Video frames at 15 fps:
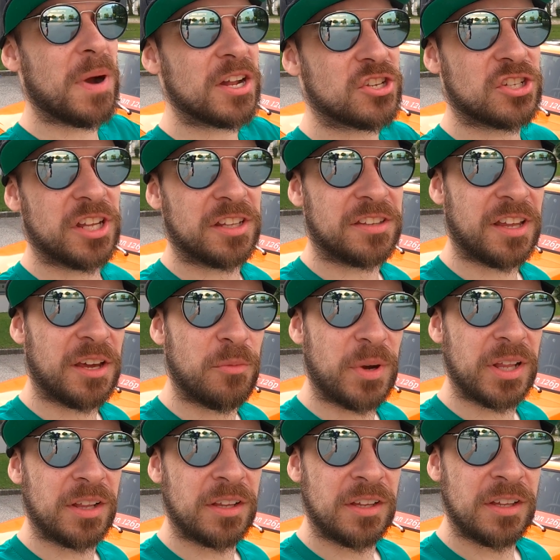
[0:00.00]
much that they
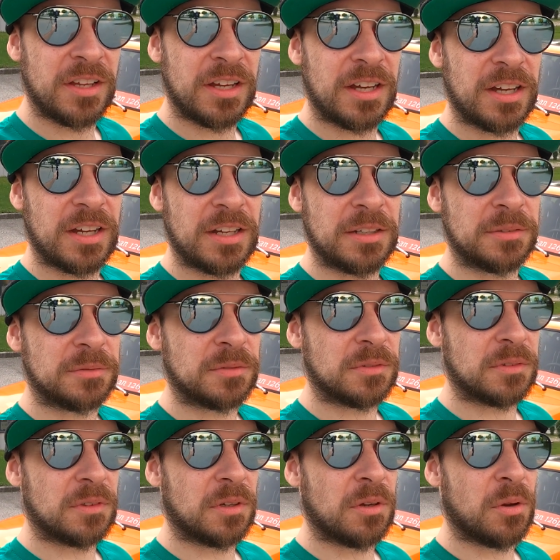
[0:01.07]
will
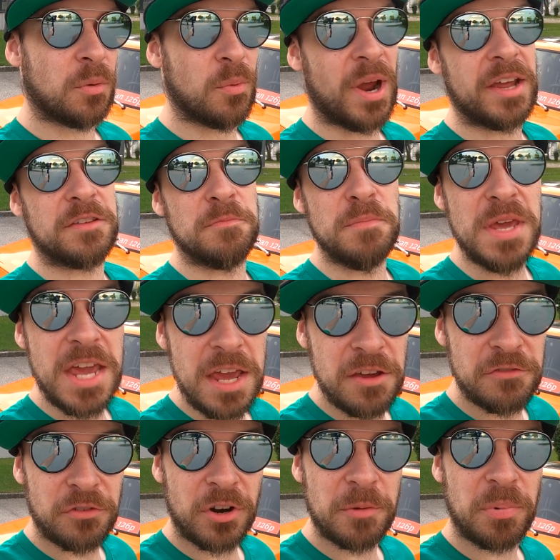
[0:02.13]
write
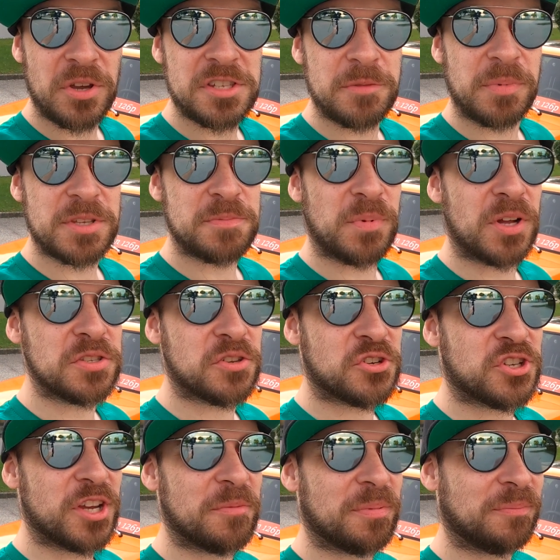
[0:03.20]
me for a possible
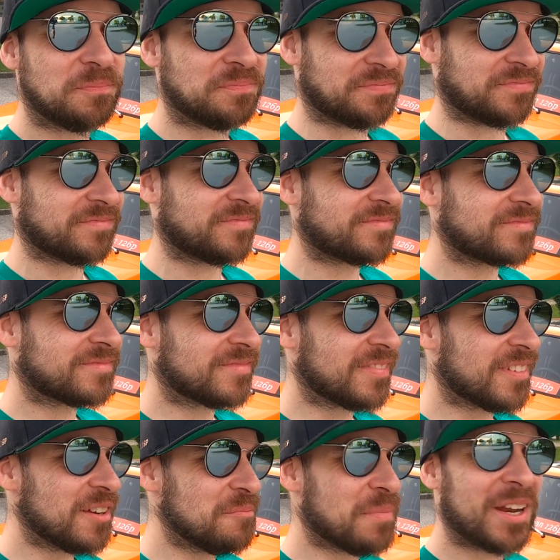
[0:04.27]
sponsorship.
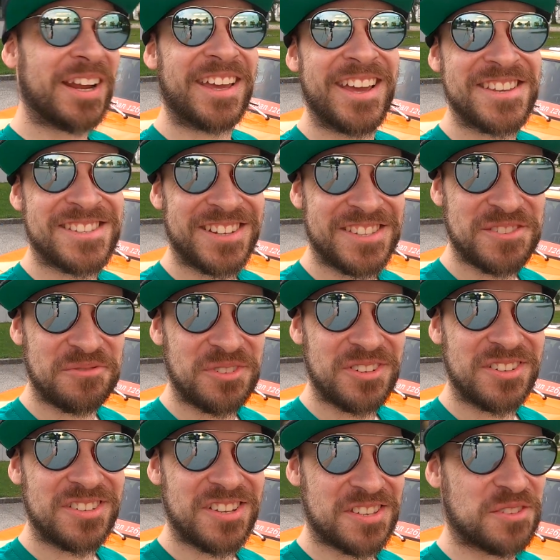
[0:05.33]
But I guess that's
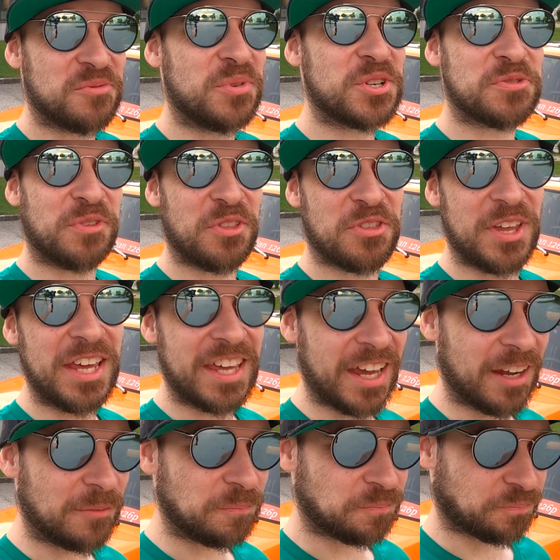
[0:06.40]
just wishful
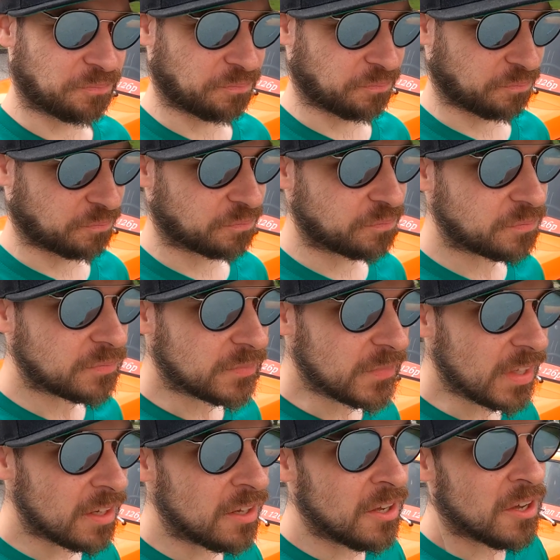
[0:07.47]
thinking.
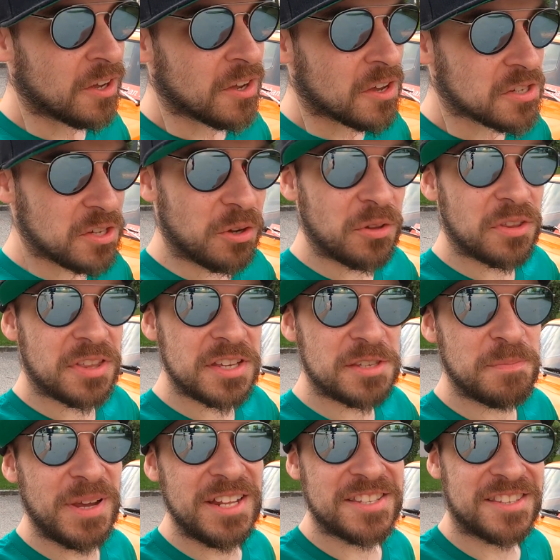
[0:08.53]
So
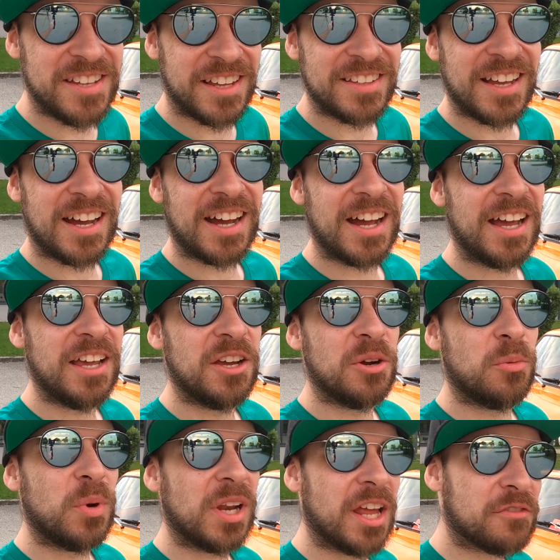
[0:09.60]
this means that I
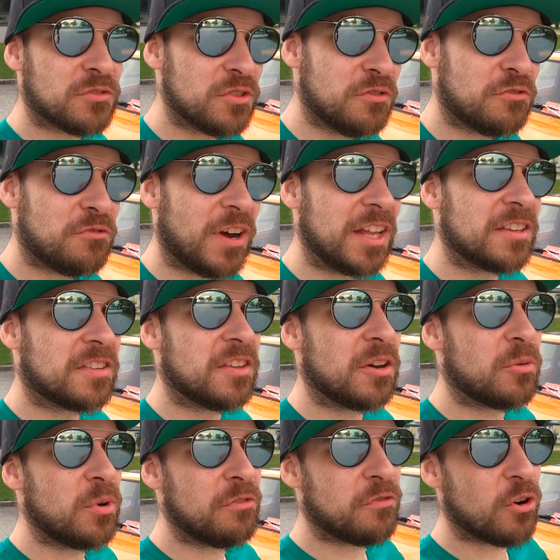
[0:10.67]
will have to fund
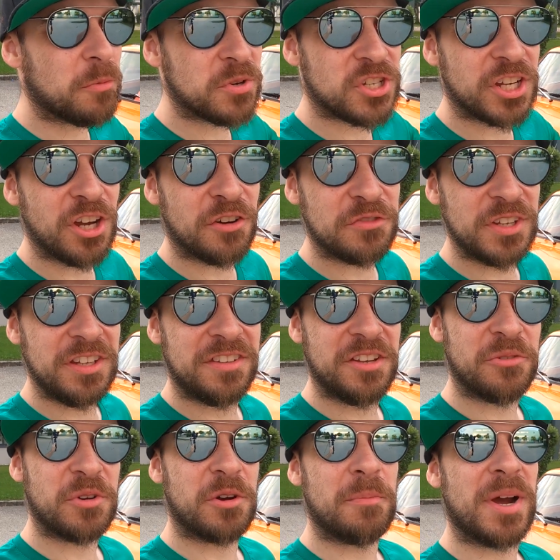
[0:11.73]
the refurbishing of the
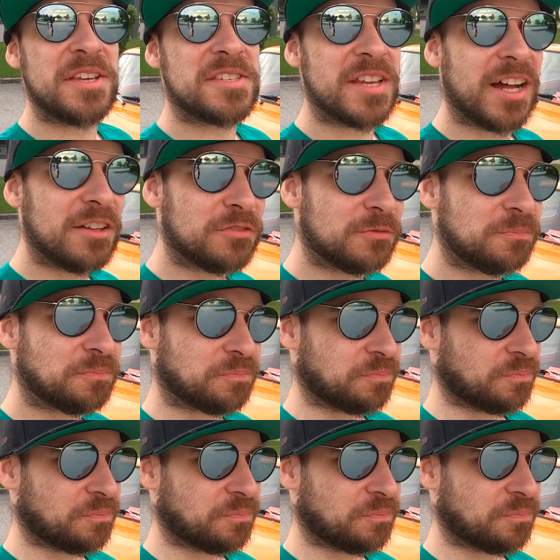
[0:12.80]
interior myself,